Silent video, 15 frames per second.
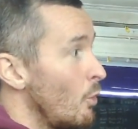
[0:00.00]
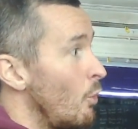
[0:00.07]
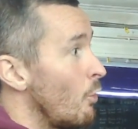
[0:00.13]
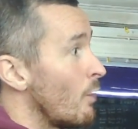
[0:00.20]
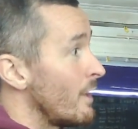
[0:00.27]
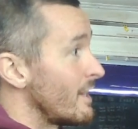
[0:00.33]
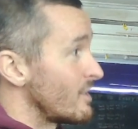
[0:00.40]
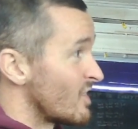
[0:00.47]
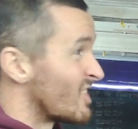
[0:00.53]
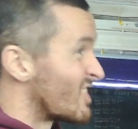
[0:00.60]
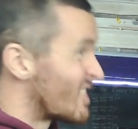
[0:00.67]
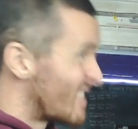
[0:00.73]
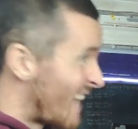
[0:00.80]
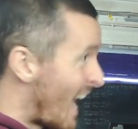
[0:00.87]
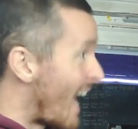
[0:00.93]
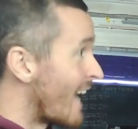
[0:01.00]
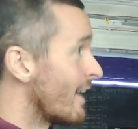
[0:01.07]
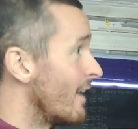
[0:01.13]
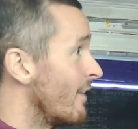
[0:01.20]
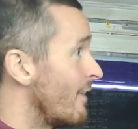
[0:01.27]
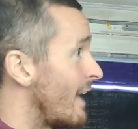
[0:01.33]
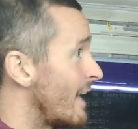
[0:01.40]
or I need to stay
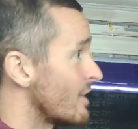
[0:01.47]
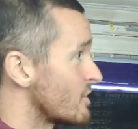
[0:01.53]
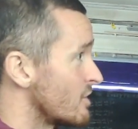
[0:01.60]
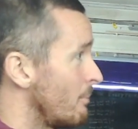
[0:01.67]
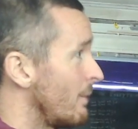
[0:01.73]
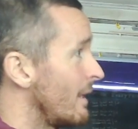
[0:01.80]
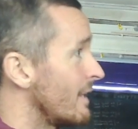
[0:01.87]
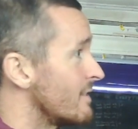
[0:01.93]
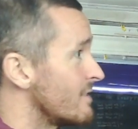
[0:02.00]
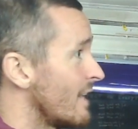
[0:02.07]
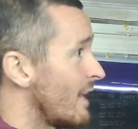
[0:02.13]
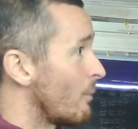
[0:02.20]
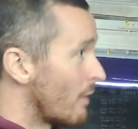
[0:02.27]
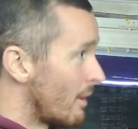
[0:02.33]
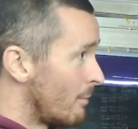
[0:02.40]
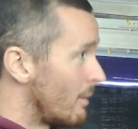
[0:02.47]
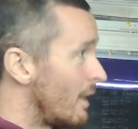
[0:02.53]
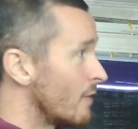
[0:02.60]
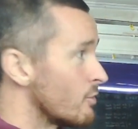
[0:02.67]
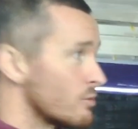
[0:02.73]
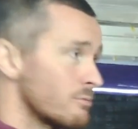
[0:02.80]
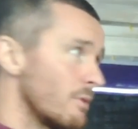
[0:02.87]
at that stability where I'm
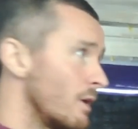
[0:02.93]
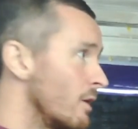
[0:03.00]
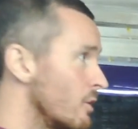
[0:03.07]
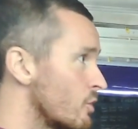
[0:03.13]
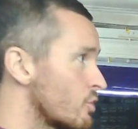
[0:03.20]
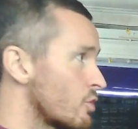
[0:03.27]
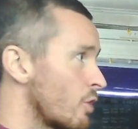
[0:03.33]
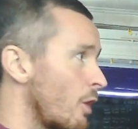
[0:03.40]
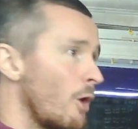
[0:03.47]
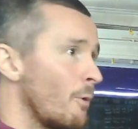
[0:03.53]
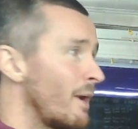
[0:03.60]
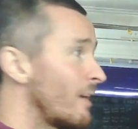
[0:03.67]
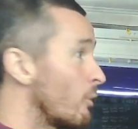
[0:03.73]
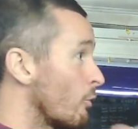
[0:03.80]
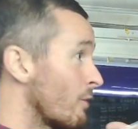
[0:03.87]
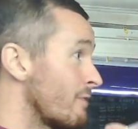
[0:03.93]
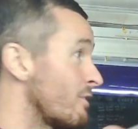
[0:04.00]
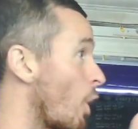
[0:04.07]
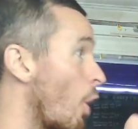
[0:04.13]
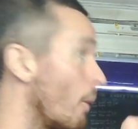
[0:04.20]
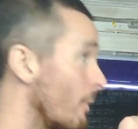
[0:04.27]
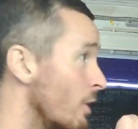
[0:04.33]
like just slowing or
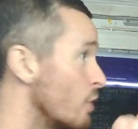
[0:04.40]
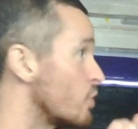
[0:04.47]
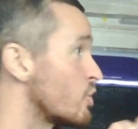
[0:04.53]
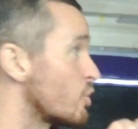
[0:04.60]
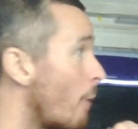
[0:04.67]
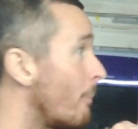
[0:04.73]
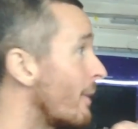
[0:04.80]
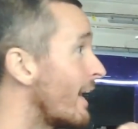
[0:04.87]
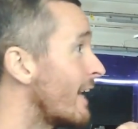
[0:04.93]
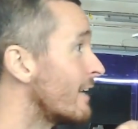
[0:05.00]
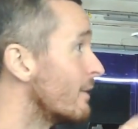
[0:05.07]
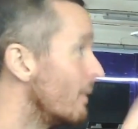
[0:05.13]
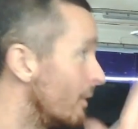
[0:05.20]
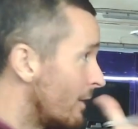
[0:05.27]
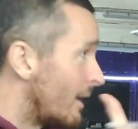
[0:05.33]
even stopping.